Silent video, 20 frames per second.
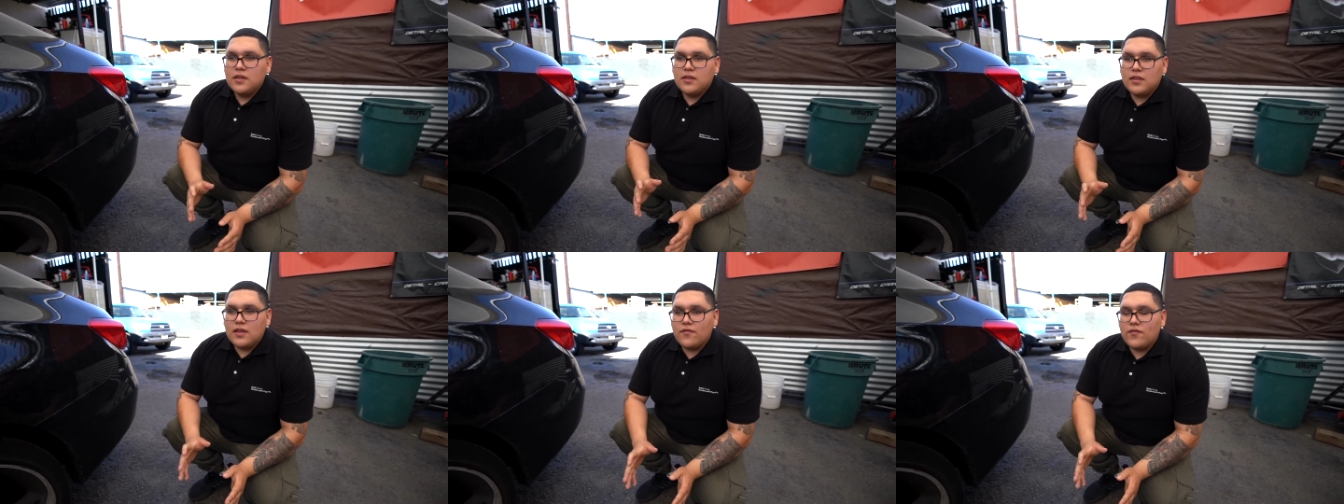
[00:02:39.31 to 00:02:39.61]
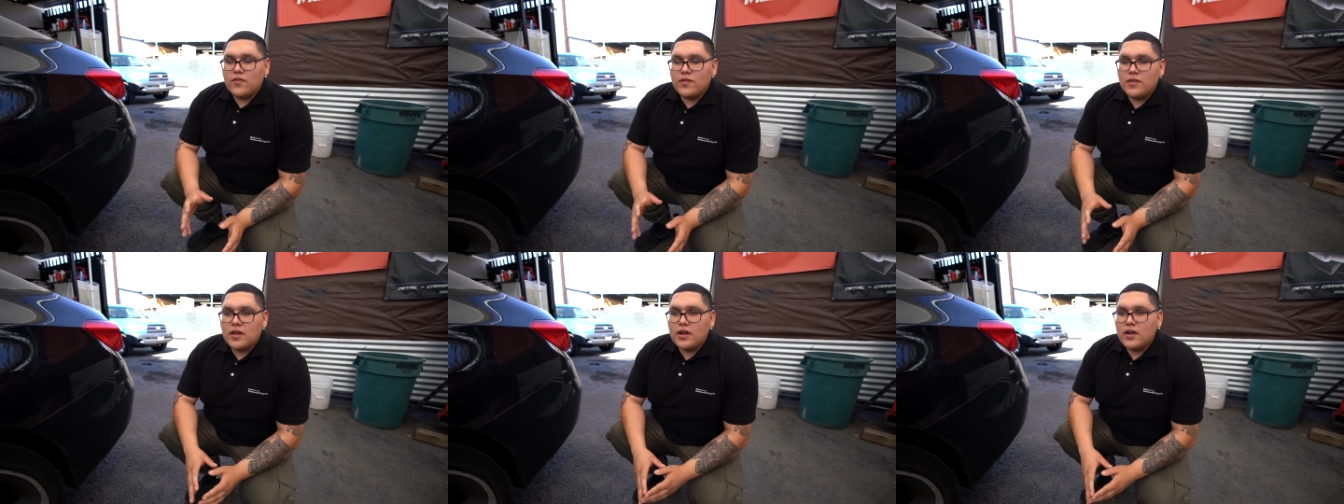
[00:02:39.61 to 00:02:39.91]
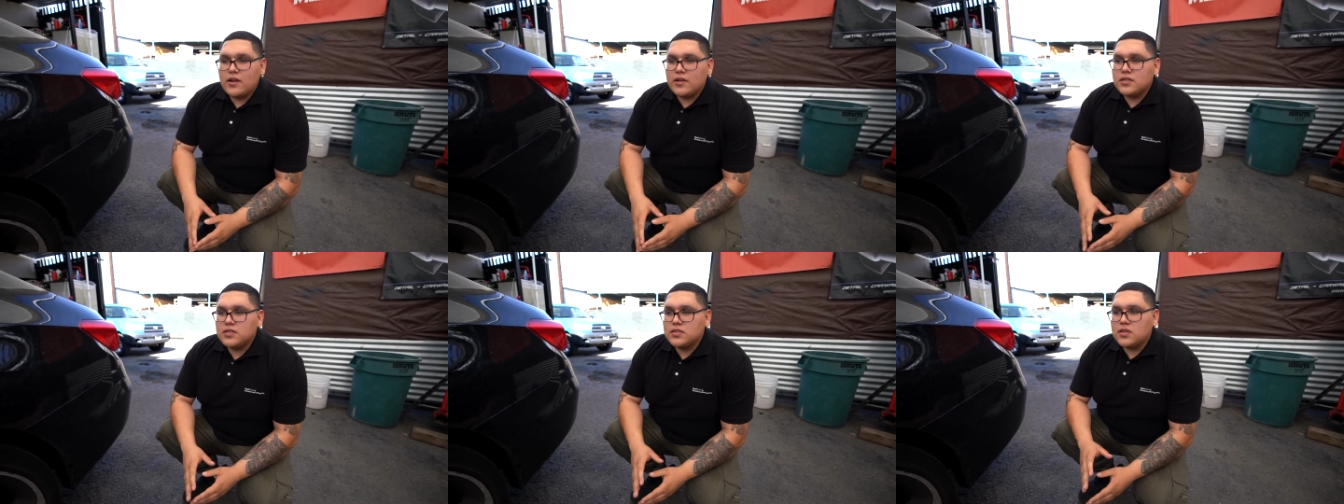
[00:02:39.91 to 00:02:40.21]
Then from
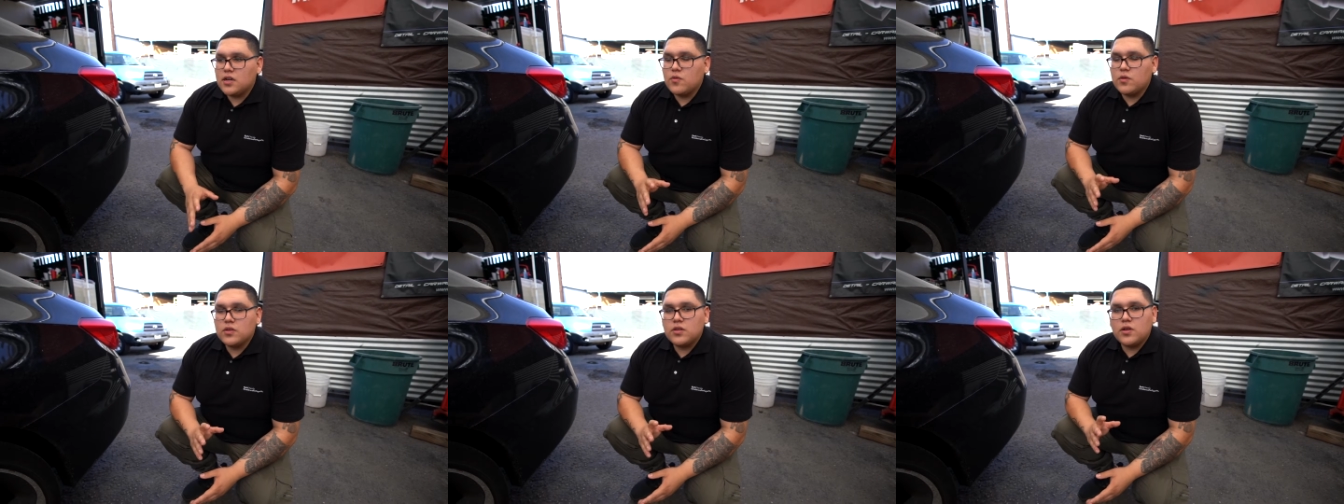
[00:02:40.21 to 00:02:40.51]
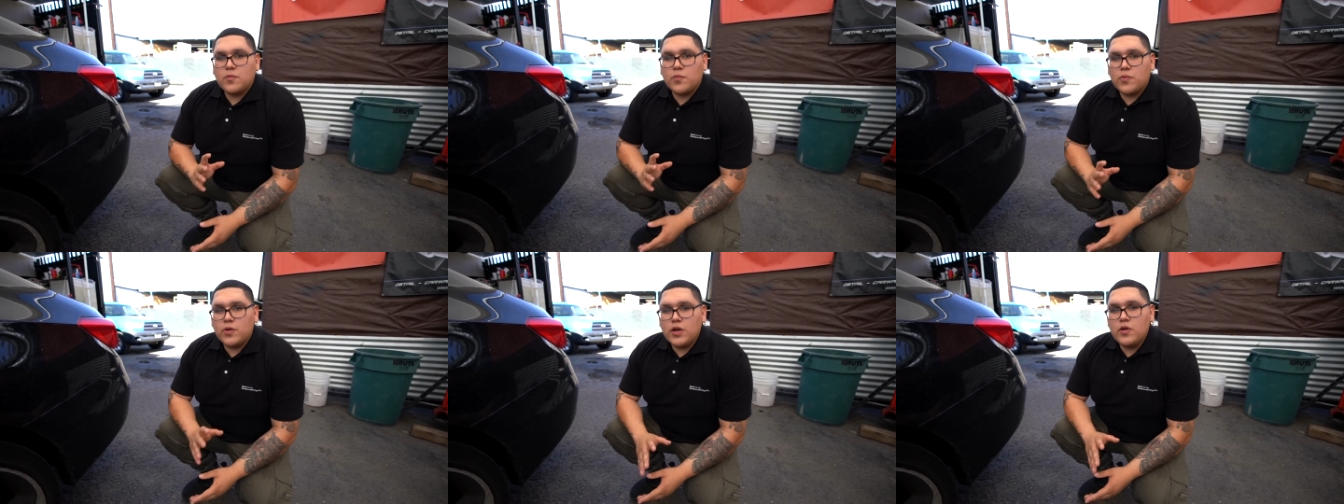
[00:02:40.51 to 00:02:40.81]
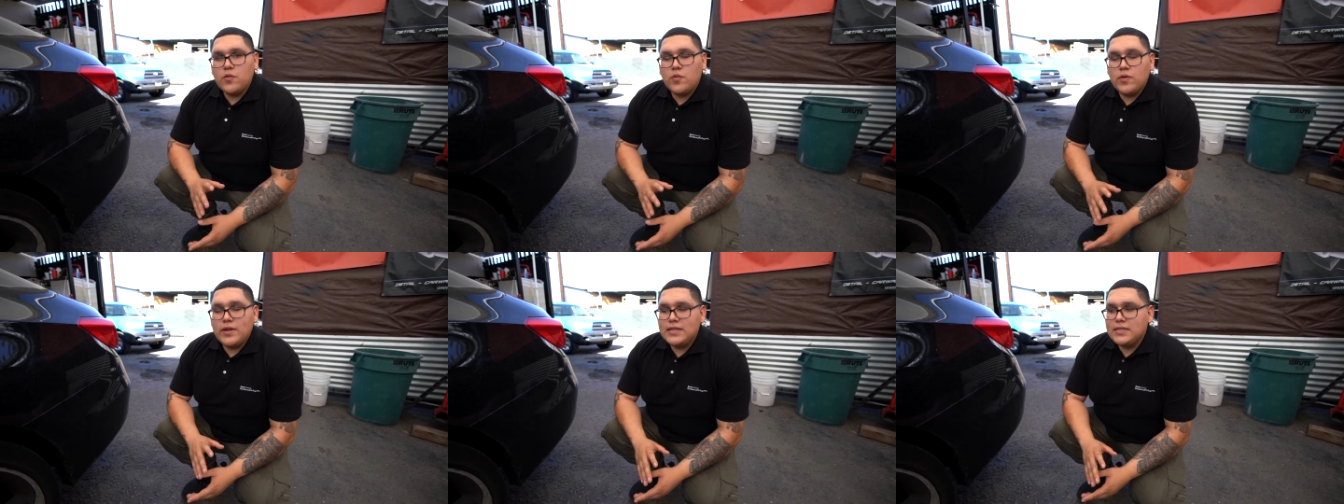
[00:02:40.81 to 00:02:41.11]
there, start with our
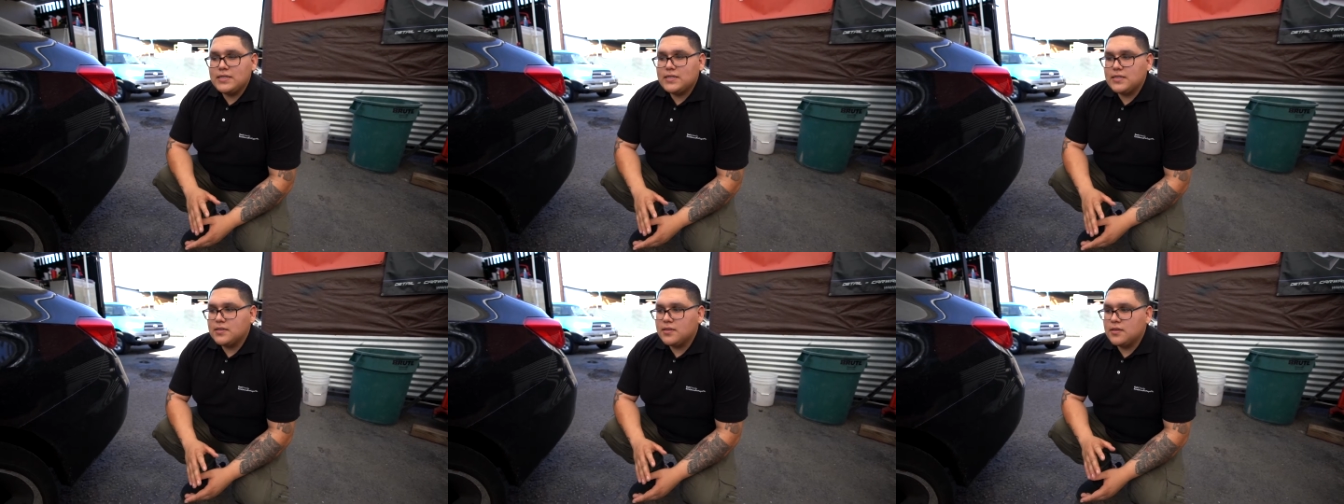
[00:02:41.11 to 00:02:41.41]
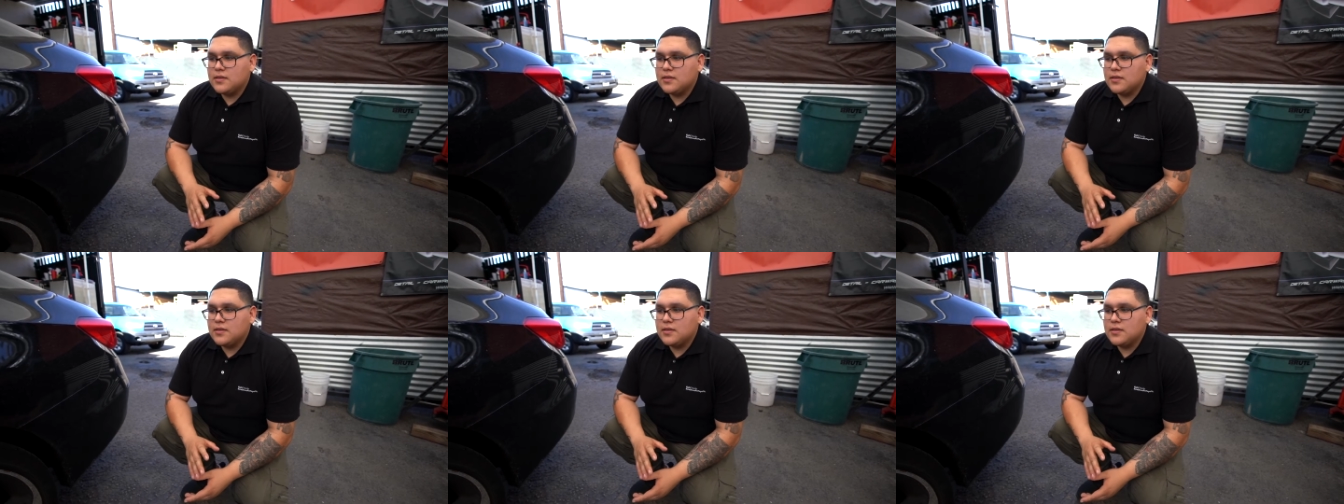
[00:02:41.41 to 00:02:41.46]
pre-rinse,